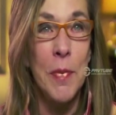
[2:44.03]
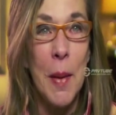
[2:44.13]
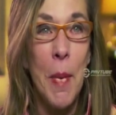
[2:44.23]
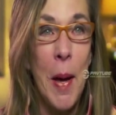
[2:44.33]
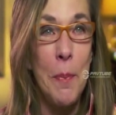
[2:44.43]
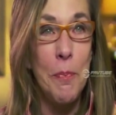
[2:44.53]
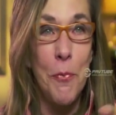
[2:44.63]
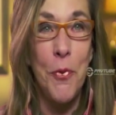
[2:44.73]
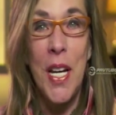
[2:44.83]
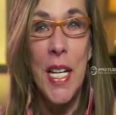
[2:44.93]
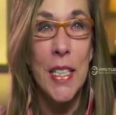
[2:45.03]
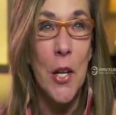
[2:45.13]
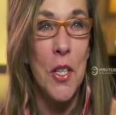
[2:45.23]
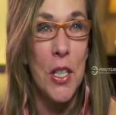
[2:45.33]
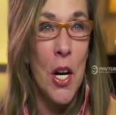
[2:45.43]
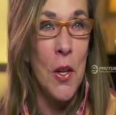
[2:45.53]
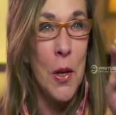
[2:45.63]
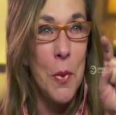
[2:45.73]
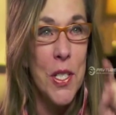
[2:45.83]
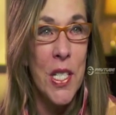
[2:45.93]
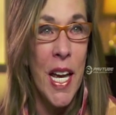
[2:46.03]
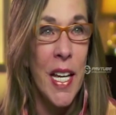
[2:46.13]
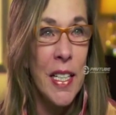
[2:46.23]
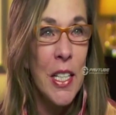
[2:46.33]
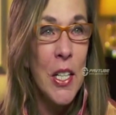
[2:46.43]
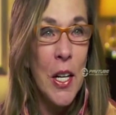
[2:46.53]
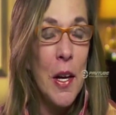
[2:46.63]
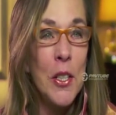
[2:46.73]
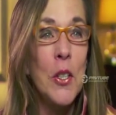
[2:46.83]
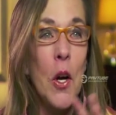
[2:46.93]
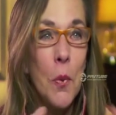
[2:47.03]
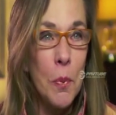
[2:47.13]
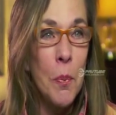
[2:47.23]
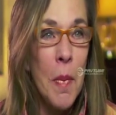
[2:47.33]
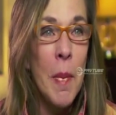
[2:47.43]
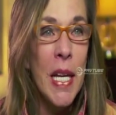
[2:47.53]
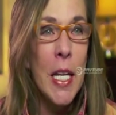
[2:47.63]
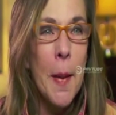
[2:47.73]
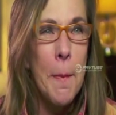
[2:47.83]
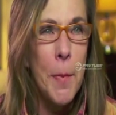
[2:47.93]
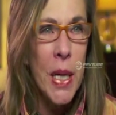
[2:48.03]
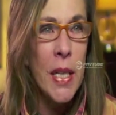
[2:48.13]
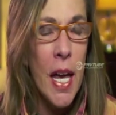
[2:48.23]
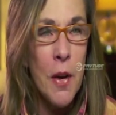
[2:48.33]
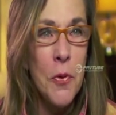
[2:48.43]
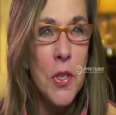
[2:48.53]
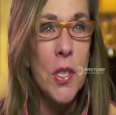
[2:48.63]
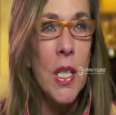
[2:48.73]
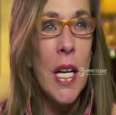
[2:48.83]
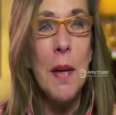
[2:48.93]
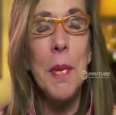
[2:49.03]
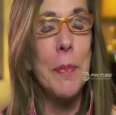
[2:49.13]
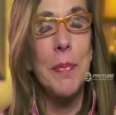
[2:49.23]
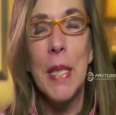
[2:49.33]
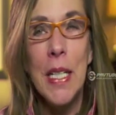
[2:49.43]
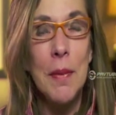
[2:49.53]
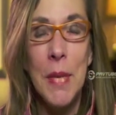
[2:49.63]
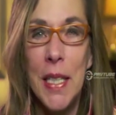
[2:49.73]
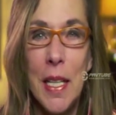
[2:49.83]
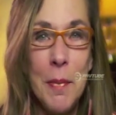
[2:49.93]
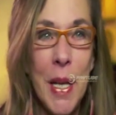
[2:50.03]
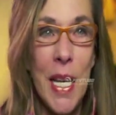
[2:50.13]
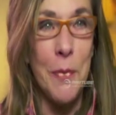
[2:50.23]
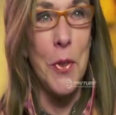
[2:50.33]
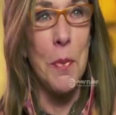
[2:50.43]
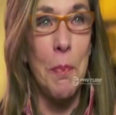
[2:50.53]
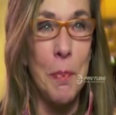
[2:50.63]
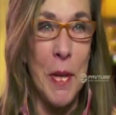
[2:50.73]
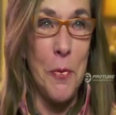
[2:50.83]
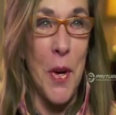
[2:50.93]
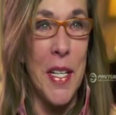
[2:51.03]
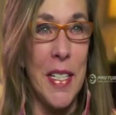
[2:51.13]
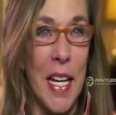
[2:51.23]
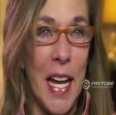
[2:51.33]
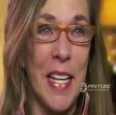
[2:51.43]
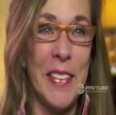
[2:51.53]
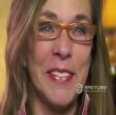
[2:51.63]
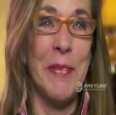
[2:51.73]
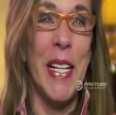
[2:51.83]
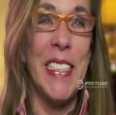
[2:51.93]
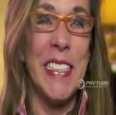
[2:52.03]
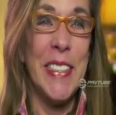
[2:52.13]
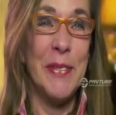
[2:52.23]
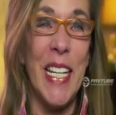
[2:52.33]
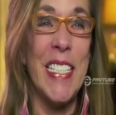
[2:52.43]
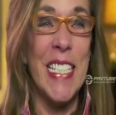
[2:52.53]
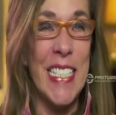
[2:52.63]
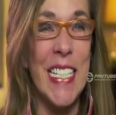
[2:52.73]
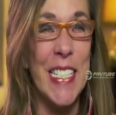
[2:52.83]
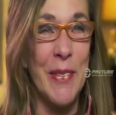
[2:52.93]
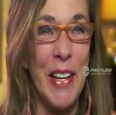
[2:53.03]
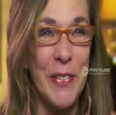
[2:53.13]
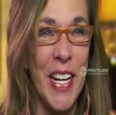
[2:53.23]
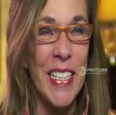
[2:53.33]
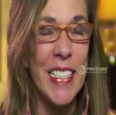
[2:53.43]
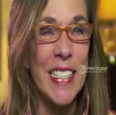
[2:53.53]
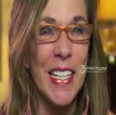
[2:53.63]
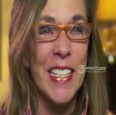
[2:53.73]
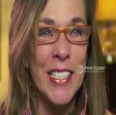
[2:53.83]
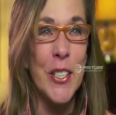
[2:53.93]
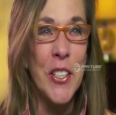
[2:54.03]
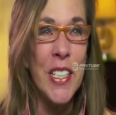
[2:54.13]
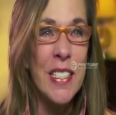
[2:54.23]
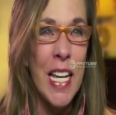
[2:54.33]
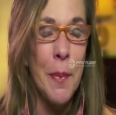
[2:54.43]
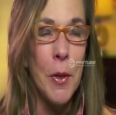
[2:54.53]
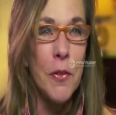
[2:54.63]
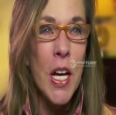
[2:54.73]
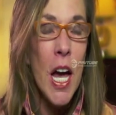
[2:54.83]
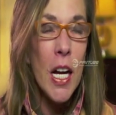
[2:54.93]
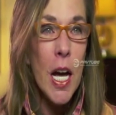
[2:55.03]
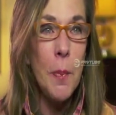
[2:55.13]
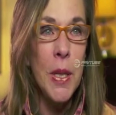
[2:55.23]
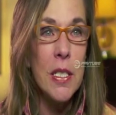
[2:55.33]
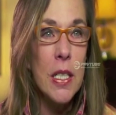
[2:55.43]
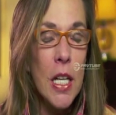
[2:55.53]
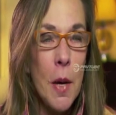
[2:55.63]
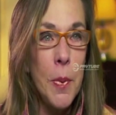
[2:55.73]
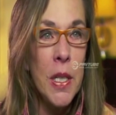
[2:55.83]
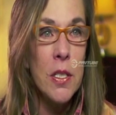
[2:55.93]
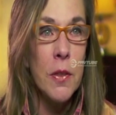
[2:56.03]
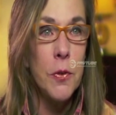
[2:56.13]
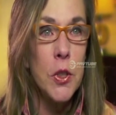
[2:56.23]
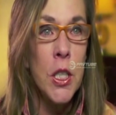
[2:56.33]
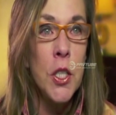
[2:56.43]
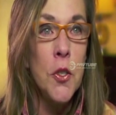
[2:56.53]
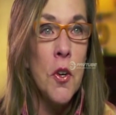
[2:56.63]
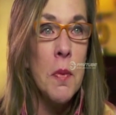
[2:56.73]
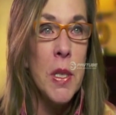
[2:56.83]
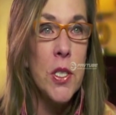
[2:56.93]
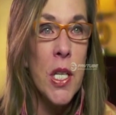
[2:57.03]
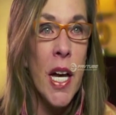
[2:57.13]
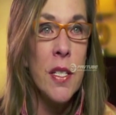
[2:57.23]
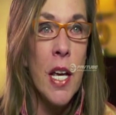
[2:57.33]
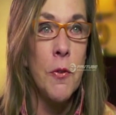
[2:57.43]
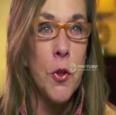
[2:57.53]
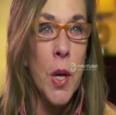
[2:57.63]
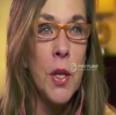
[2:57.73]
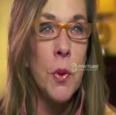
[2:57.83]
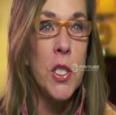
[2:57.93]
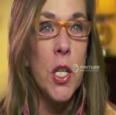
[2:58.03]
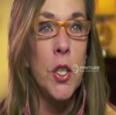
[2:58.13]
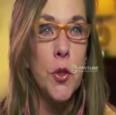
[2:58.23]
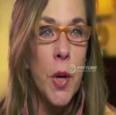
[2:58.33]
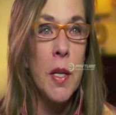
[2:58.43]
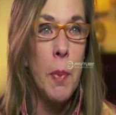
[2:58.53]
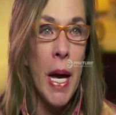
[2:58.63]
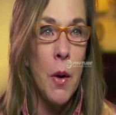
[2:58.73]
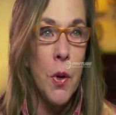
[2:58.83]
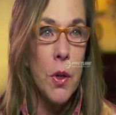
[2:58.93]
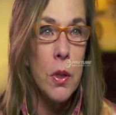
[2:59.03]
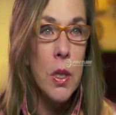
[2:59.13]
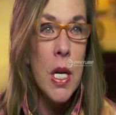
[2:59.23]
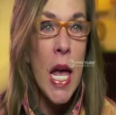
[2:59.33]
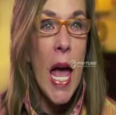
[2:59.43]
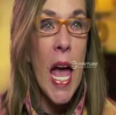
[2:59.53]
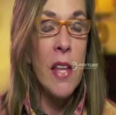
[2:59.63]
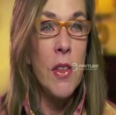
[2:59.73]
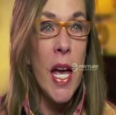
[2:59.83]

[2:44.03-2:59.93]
my friend at Coca-Cola was saying, you know, making a big effort, I'm not after my friend, but since he is my friend, he's a good example of companies of enormous size have great reach and great power. And